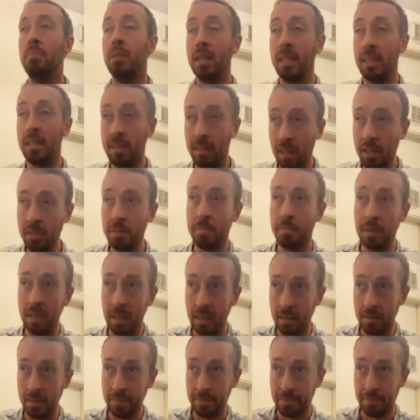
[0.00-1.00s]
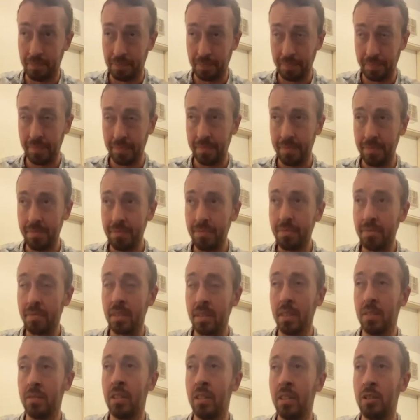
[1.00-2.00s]
But it does mean
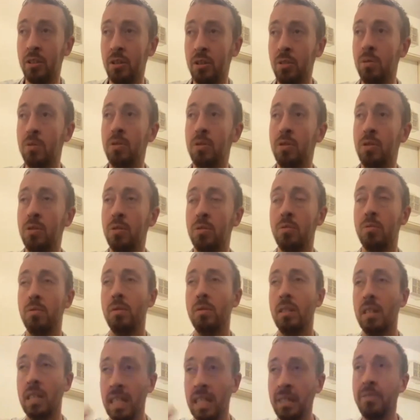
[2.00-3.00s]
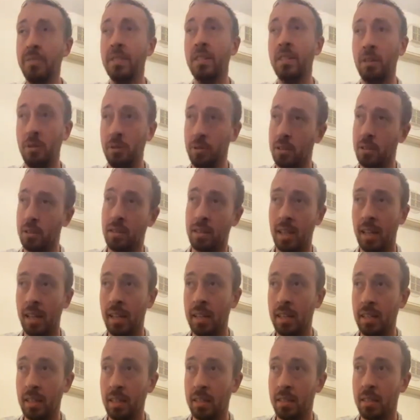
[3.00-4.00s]
that Jews who live in those
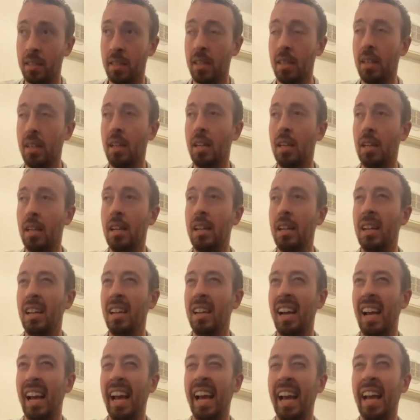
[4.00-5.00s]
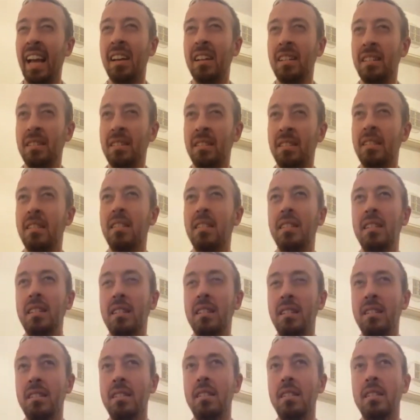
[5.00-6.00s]
societies and
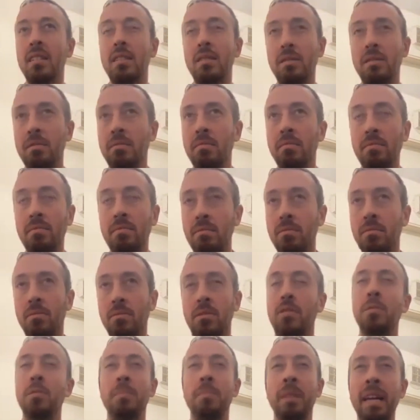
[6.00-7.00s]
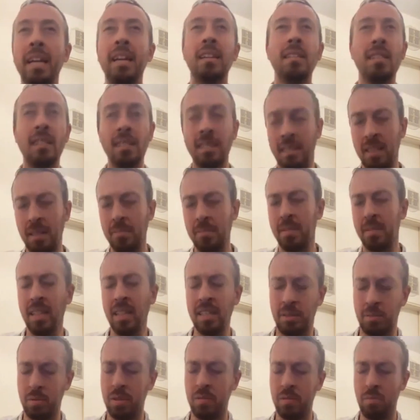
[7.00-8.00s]
demand, in some
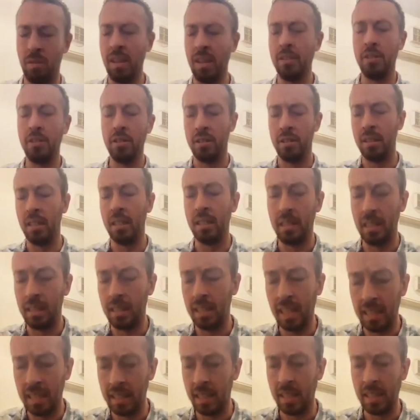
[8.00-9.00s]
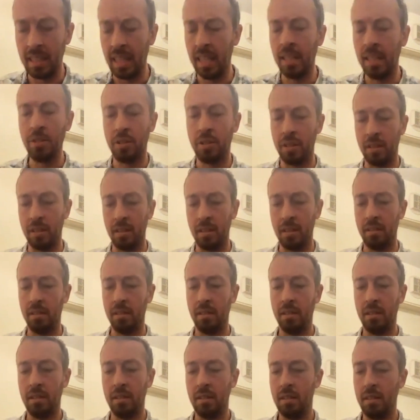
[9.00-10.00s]
sense, with righteous
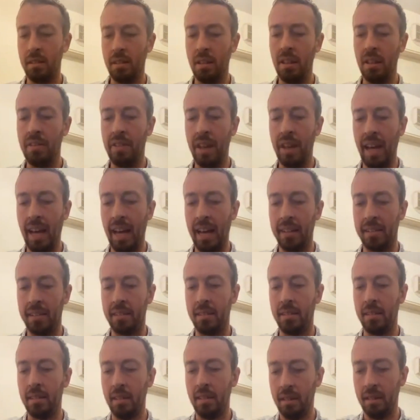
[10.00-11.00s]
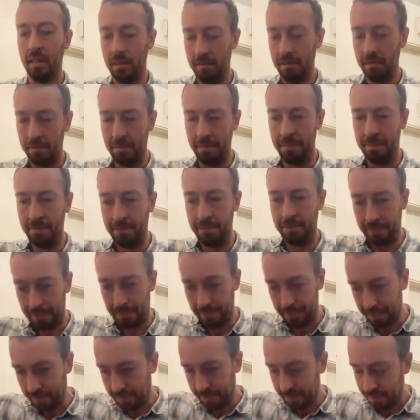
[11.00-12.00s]
indignation, that
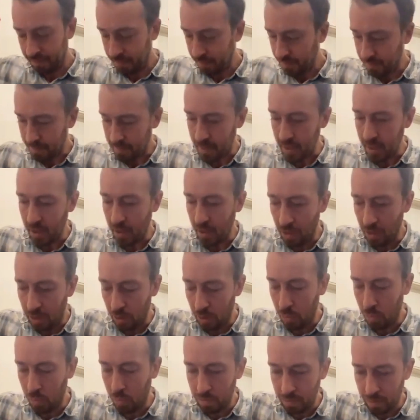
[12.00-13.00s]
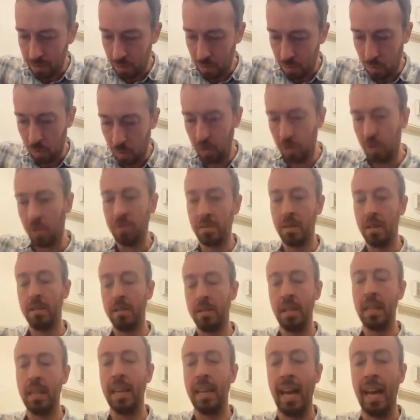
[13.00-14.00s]
the world
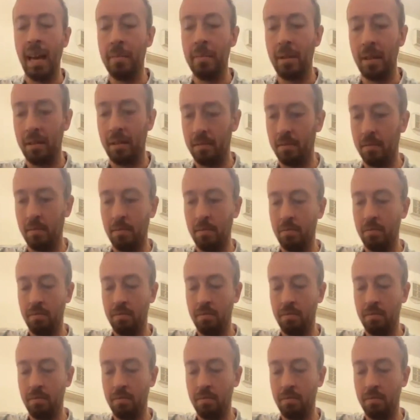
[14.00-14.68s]
that they inhabit,